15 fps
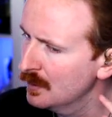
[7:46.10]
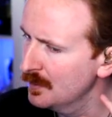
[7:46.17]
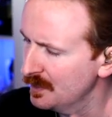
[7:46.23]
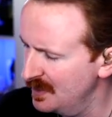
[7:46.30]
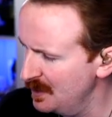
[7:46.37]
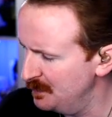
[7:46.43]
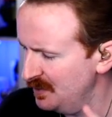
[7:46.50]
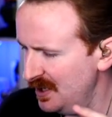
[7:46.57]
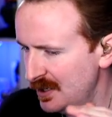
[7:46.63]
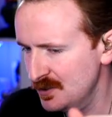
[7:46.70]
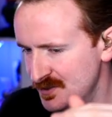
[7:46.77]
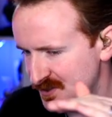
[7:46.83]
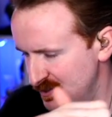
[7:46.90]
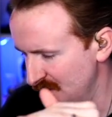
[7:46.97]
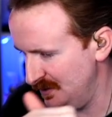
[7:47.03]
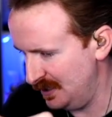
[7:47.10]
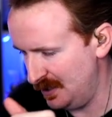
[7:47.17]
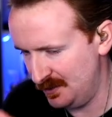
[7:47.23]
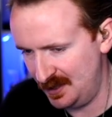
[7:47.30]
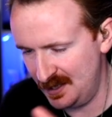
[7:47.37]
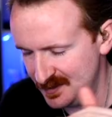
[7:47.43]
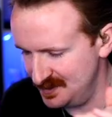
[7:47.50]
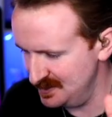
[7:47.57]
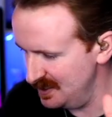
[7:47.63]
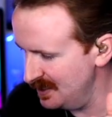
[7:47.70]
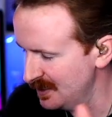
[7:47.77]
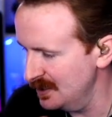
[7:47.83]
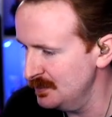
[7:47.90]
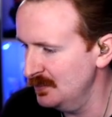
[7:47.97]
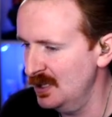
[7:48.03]
That piano's still there. That
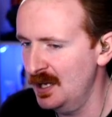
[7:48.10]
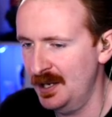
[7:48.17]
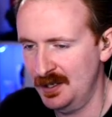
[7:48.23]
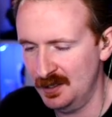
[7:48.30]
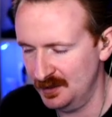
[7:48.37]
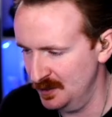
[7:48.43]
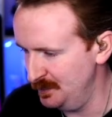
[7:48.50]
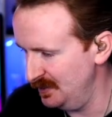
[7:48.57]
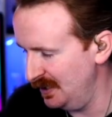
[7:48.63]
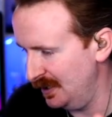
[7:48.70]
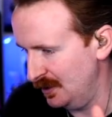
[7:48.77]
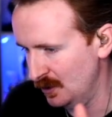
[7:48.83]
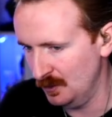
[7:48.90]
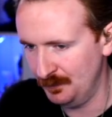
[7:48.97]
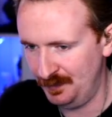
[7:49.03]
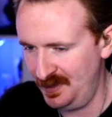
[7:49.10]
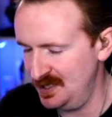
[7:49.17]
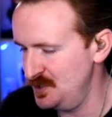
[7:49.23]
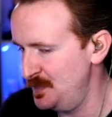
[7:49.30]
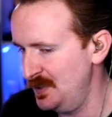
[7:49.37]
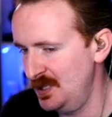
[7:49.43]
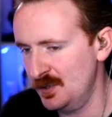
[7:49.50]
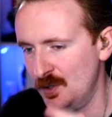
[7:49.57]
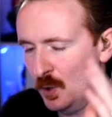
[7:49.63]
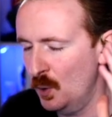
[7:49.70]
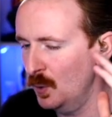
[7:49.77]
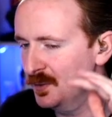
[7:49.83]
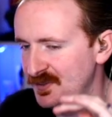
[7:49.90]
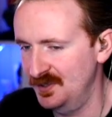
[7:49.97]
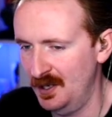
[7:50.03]
same line on the piano. That's been there the
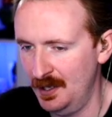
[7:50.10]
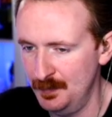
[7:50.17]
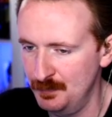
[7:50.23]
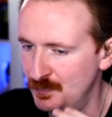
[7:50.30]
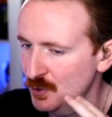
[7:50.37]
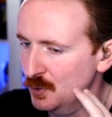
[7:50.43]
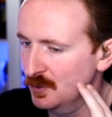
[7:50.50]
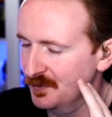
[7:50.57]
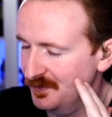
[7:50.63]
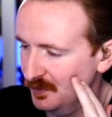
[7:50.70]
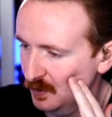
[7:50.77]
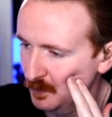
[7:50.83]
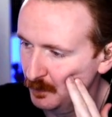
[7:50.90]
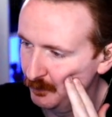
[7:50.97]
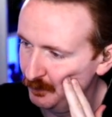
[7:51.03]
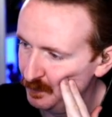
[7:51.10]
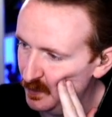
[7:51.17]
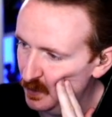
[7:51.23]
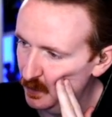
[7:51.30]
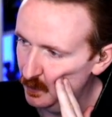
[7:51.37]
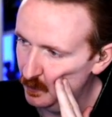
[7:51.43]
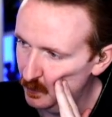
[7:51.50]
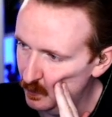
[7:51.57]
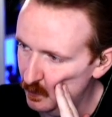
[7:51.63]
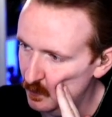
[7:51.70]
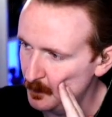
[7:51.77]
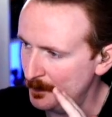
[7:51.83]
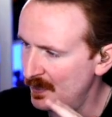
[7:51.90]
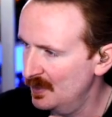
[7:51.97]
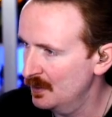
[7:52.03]
whole time. Beautiful.
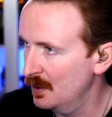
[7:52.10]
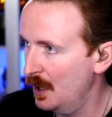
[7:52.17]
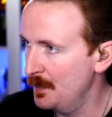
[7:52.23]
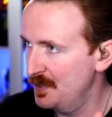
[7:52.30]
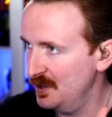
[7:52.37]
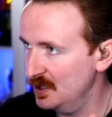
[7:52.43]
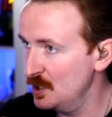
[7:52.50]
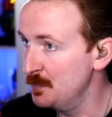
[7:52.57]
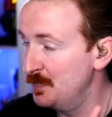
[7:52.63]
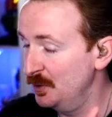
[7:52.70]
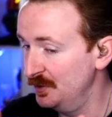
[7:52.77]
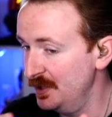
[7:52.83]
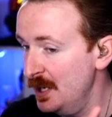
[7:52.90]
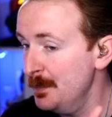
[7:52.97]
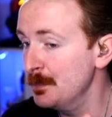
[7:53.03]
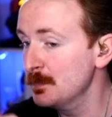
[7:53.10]
I'm thinking a build-up?